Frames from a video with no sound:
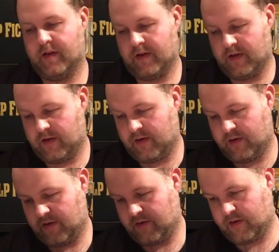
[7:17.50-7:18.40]

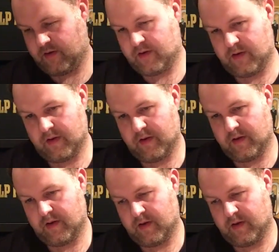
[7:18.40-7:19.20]
(silence)